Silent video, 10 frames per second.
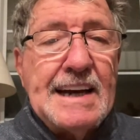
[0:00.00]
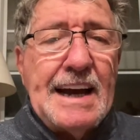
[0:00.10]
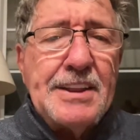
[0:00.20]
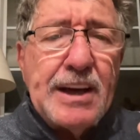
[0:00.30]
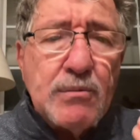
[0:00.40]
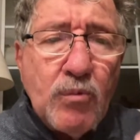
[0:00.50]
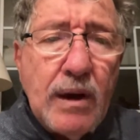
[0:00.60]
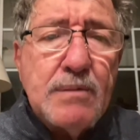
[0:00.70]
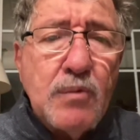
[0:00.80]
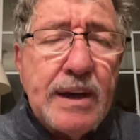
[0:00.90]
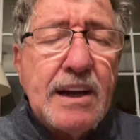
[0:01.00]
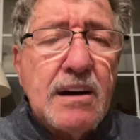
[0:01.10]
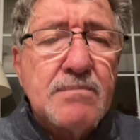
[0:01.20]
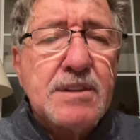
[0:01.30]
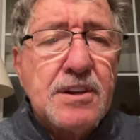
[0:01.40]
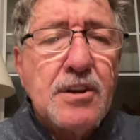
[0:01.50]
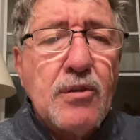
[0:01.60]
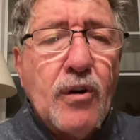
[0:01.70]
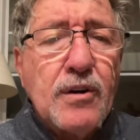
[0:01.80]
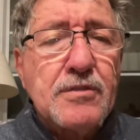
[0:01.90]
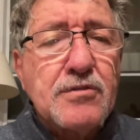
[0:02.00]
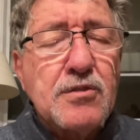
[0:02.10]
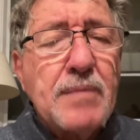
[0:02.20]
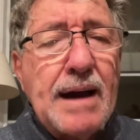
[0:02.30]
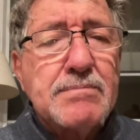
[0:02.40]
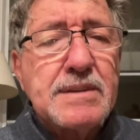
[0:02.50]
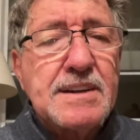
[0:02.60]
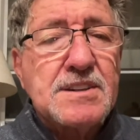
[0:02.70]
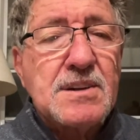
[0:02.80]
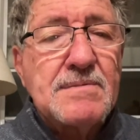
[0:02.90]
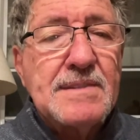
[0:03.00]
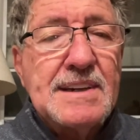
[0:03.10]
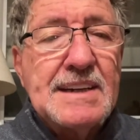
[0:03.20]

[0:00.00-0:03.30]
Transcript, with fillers: And then when we come to the Lord through baptism,